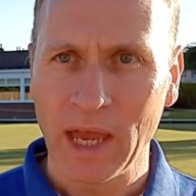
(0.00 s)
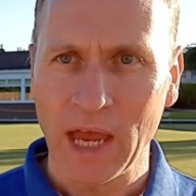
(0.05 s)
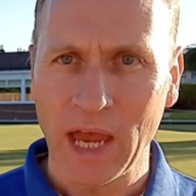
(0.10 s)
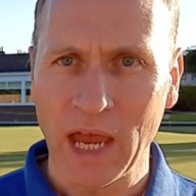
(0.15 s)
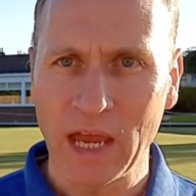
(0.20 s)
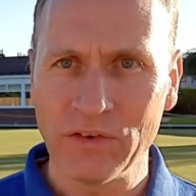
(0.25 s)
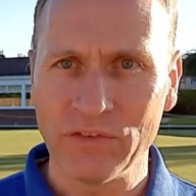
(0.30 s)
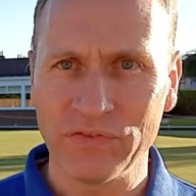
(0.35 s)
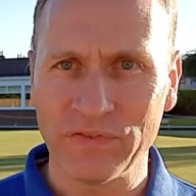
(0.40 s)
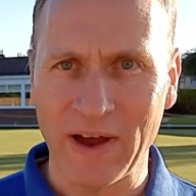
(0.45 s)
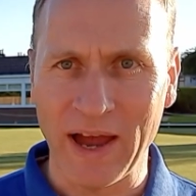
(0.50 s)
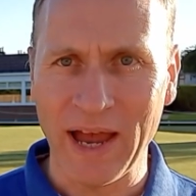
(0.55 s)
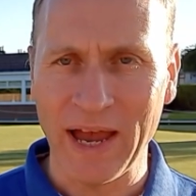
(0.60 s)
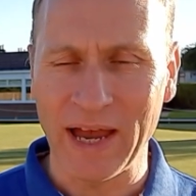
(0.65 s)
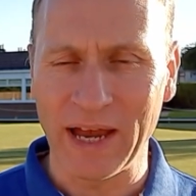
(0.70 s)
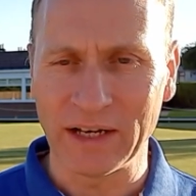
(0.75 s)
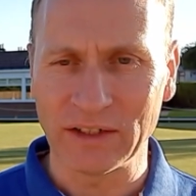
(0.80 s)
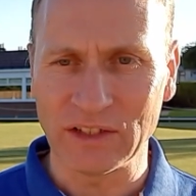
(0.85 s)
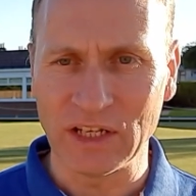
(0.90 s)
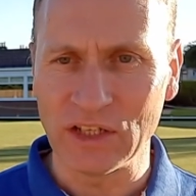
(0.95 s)
In
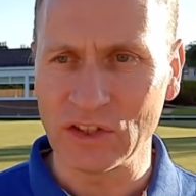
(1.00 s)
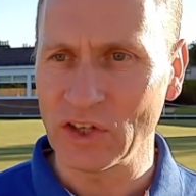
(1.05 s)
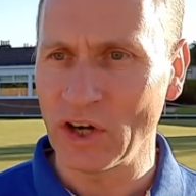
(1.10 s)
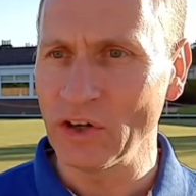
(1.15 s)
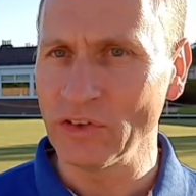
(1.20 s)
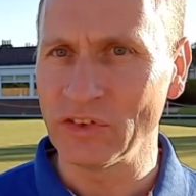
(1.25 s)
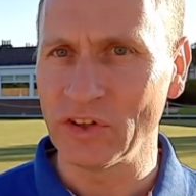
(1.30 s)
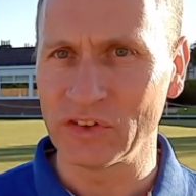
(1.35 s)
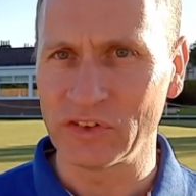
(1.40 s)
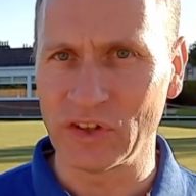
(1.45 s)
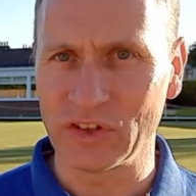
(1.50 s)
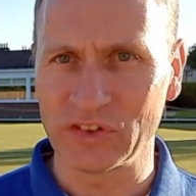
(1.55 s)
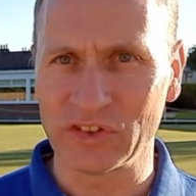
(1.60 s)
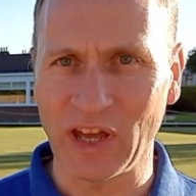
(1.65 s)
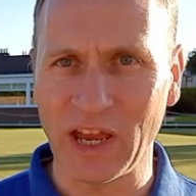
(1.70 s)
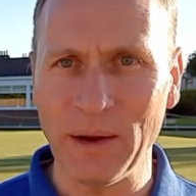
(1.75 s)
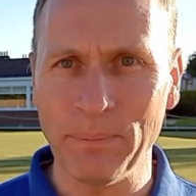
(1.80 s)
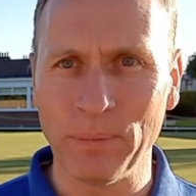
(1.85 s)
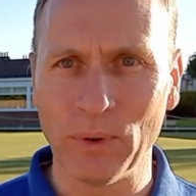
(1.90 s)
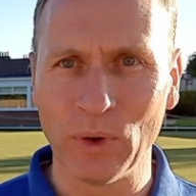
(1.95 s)
fact, he turns to his
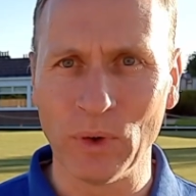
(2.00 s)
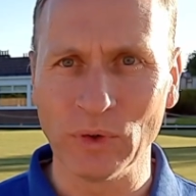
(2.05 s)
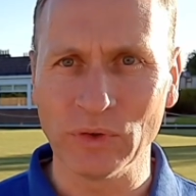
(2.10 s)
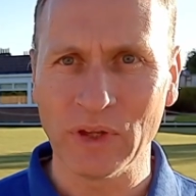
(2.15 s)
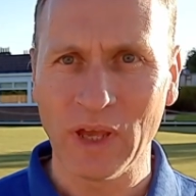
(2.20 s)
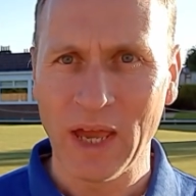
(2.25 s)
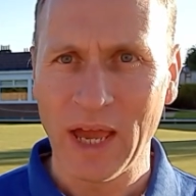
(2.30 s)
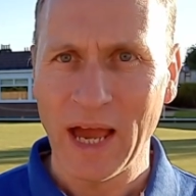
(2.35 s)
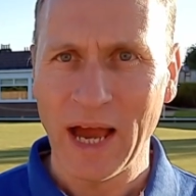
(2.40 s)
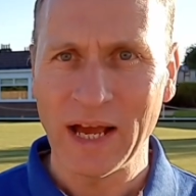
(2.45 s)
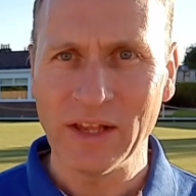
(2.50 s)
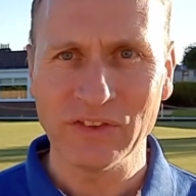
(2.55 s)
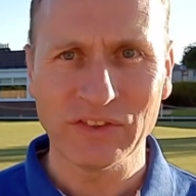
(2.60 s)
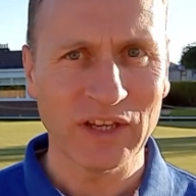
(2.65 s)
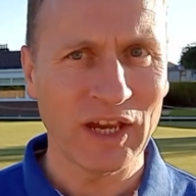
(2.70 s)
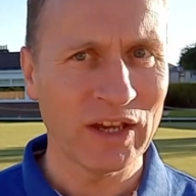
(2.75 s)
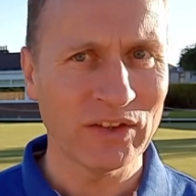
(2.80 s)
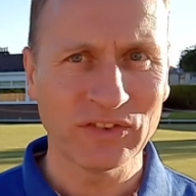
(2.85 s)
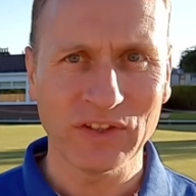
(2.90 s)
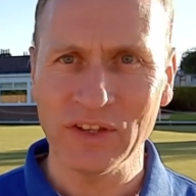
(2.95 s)
disciples and
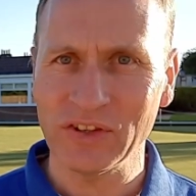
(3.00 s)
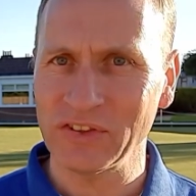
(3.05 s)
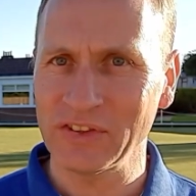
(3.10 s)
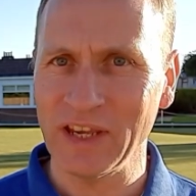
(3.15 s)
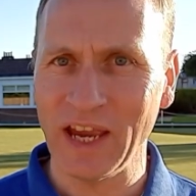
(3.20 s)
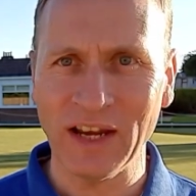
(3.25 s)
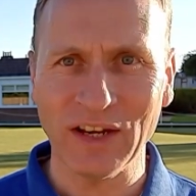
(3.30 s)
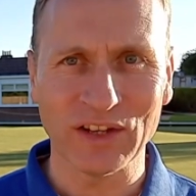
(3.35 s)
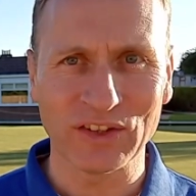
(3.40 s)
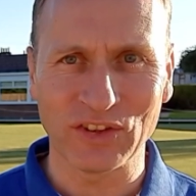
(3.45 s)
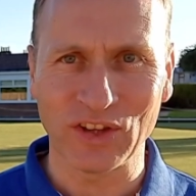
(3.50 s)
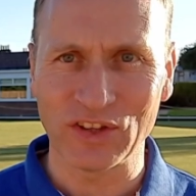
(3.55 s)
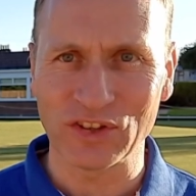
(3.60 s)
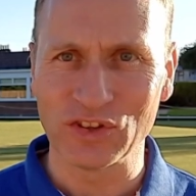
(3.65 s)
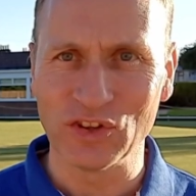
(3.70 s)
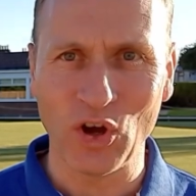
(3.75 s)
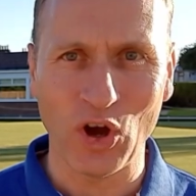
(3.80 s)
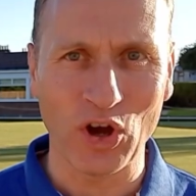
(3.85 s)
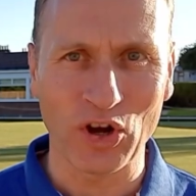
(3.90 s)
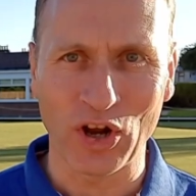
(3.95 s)
says, "This sickness is
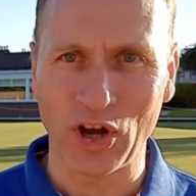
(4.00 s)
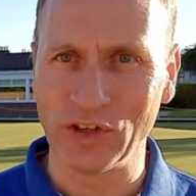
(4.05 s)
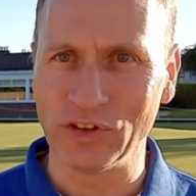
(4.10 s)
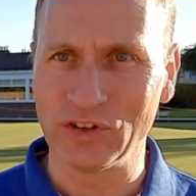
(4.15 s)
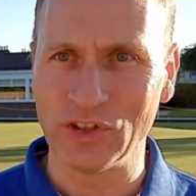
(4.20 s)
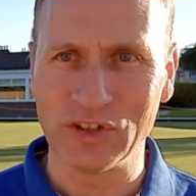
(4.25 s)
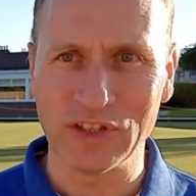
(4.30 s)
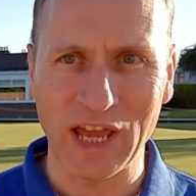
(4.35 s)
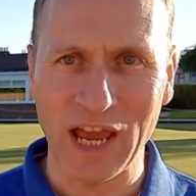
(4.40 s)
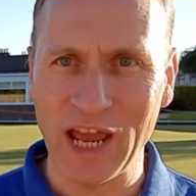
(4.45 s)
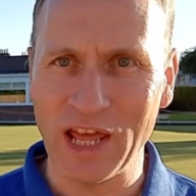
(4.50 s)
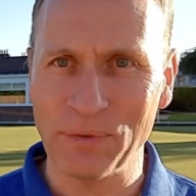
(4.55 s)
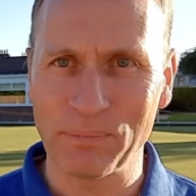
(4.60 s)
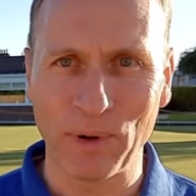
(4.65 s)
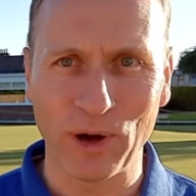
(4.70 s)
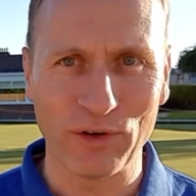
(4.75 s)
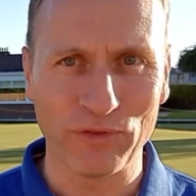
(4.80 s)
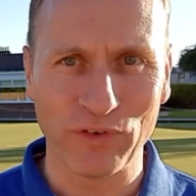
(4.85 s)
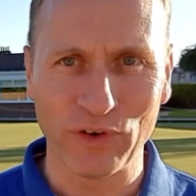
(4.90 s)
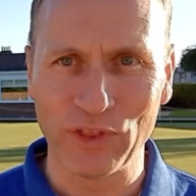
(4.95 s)
not unto death,
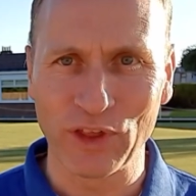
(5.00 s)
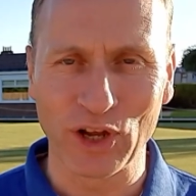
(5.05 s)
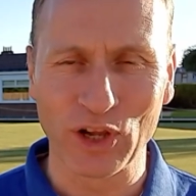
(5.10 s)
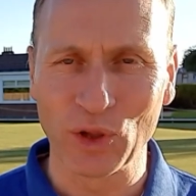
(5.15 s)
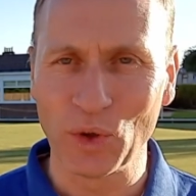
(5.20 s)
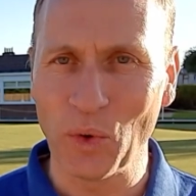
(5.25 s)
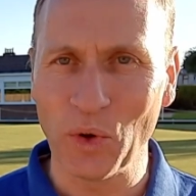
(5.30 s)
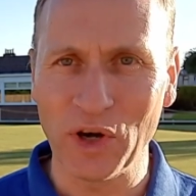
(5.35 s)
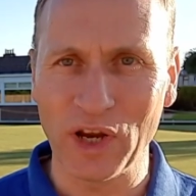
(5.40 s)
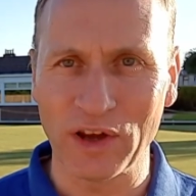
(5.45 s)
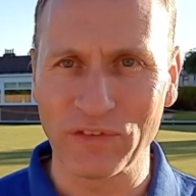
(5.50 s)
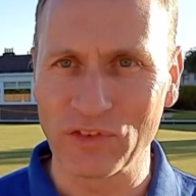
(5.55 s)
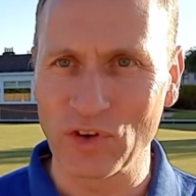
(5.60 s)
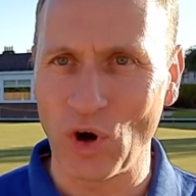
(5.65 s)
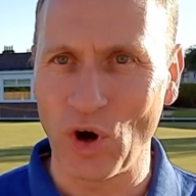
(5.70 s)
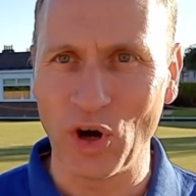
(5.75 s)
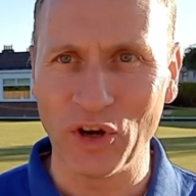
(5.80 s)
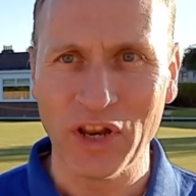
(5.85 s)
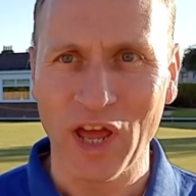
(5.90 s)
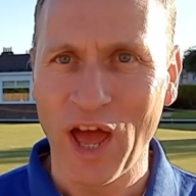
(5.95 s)
but for the glory of
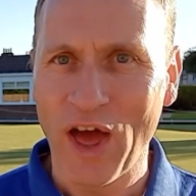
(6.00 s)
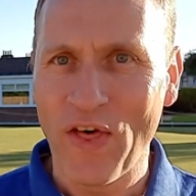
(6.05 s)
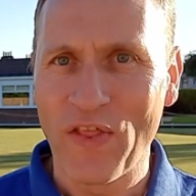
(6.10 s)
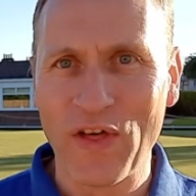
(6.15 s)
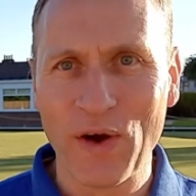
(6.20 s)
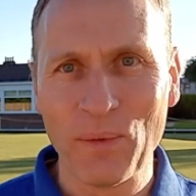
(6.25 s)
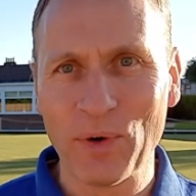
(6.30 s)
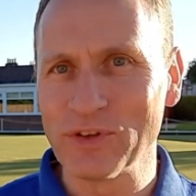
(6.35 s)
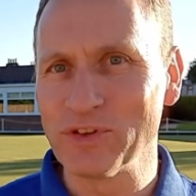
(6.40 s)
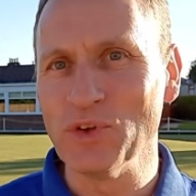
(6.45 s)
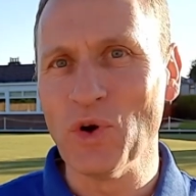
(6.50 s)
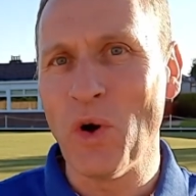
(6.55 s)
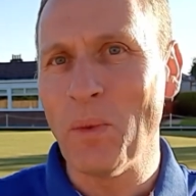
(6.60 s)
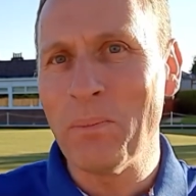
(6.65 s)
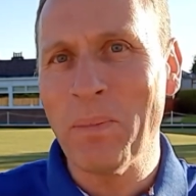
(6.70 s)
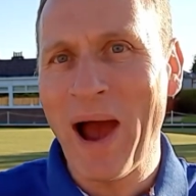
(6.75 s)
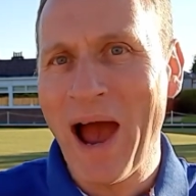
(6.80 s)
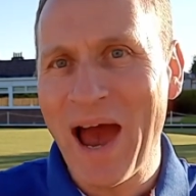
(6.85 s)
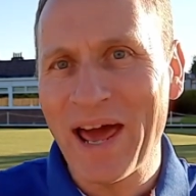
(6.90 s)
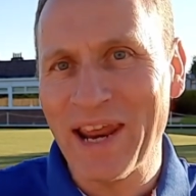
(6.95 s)
God." There was no
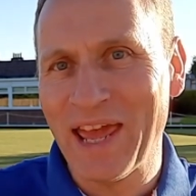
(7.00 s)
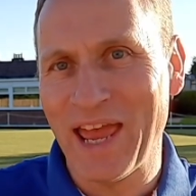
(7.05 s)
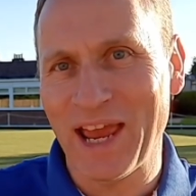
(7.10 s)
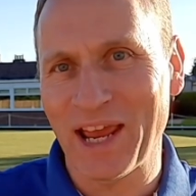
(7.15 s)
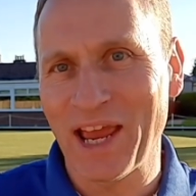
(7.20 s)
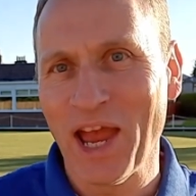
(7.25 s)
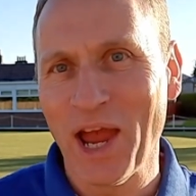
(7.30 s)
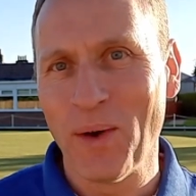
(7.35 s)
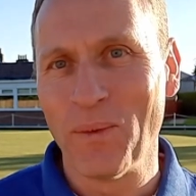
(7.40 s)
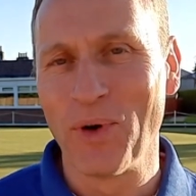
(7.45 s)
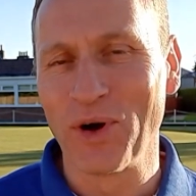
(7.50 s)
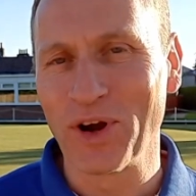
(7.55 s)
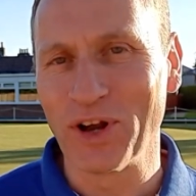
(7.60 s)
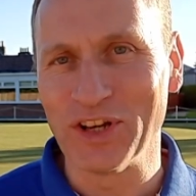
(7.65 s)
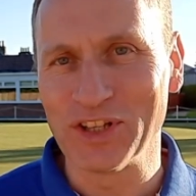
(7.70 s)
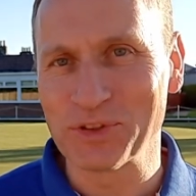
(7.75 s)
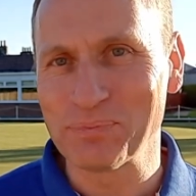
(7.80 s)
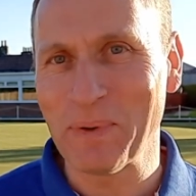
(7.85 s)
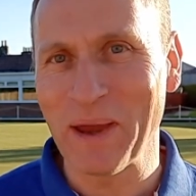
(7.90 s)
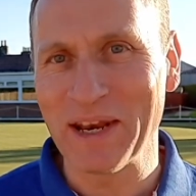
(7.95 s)
panic. We're going
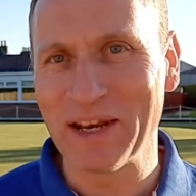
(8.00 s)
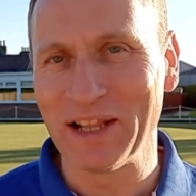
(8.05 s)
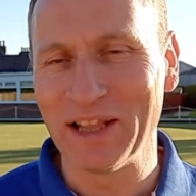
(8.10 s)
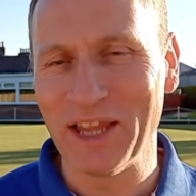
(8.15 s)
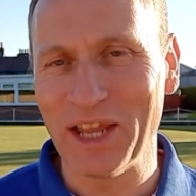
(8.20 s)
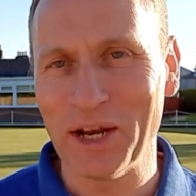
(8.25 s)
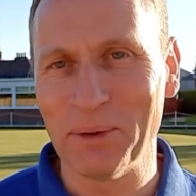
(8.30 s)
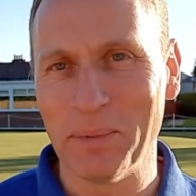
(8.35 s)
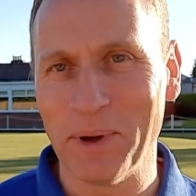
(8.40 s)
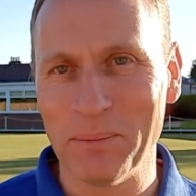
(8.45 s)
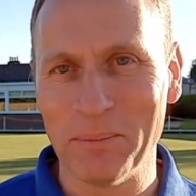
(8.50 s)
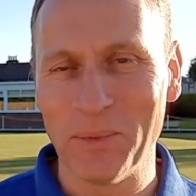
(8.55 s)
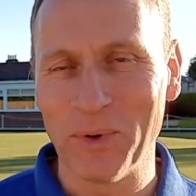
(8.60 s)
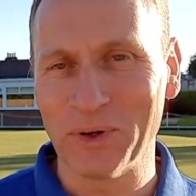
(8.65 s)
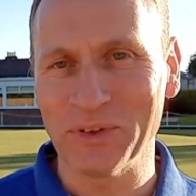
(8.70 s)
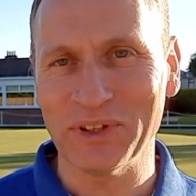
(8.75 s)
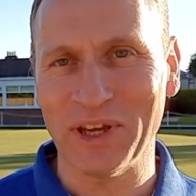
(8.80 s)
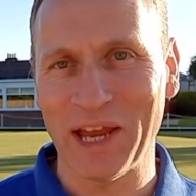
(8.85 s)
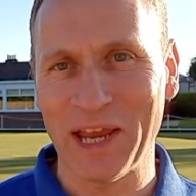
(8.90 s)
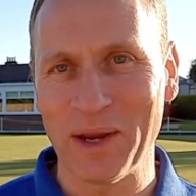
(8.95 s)
to spend a little bit more
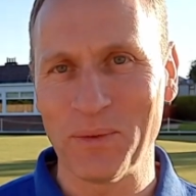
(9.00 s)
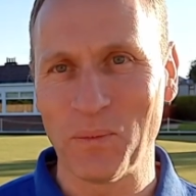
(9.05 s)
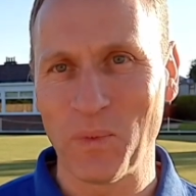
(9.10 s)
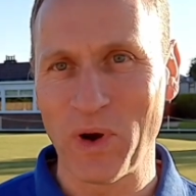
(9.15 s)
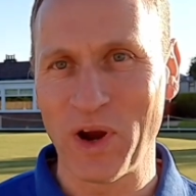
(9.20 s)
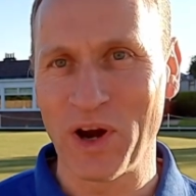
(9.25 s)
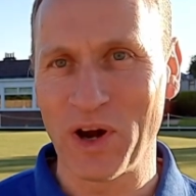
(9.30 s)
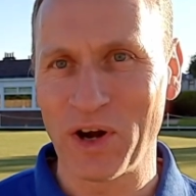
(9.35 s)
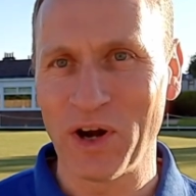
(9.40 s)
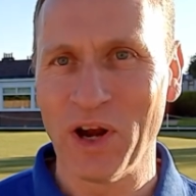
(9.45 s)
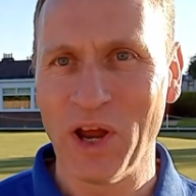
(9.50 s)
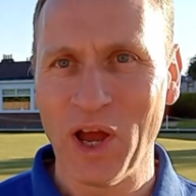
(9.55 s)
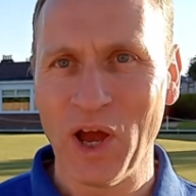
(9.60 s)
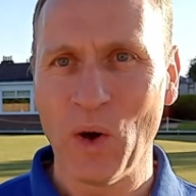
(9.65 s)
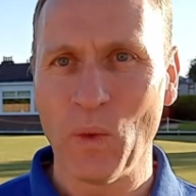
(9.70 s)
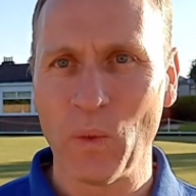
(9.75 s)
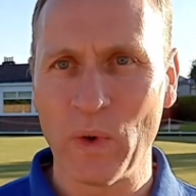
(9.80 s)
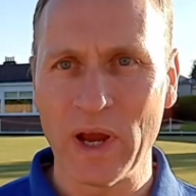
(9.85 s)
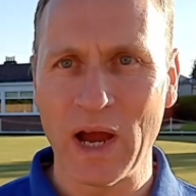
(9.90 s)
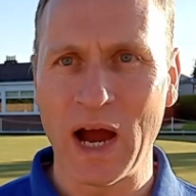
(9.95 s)
time where
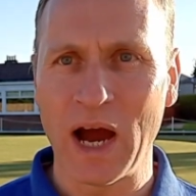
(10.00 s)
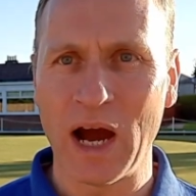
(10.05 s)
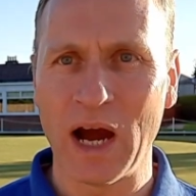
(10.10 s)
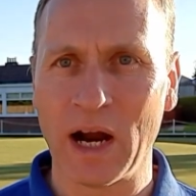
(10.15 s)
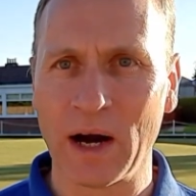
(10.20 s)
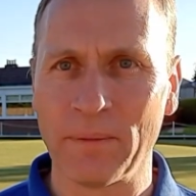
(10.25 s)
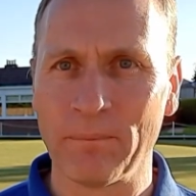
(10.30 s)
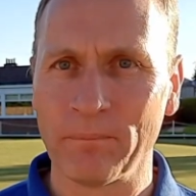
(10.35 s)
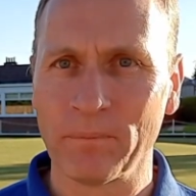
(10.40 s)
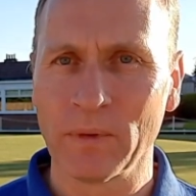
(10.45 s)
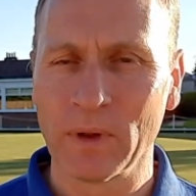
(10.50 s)
we are.